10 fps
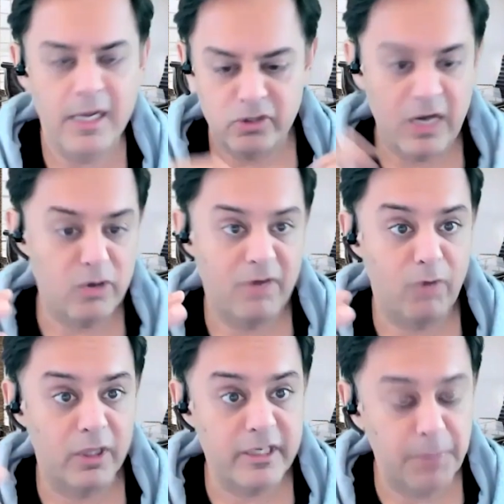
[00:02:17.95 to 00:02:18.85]
So now you have
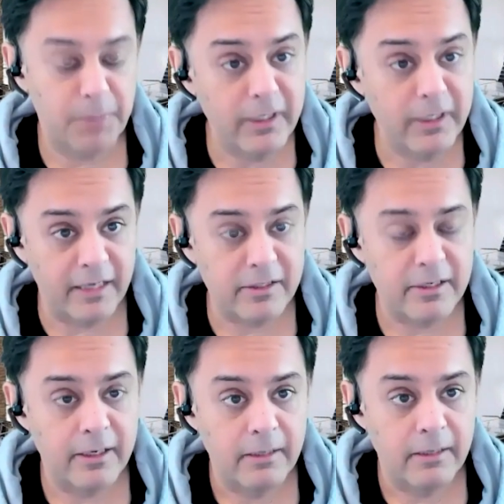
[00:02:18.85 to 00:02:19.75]
all these buildings
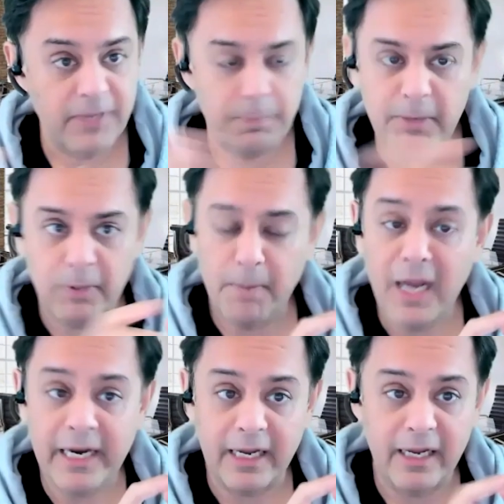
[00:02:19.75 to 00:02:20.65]
that people are
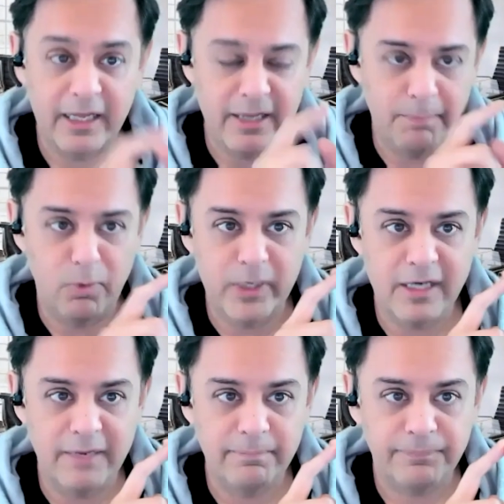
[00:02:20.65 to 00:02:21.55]
buying at that point of
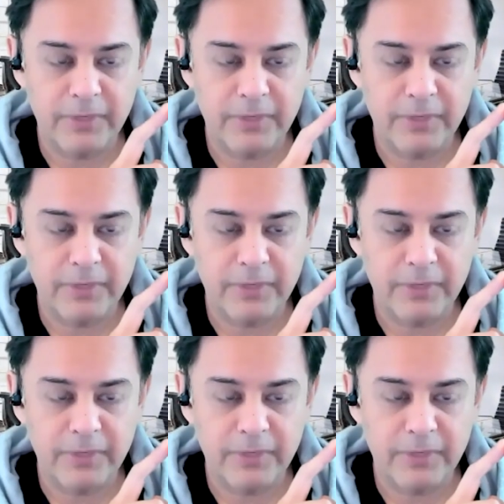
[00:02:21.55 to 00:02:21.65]
time.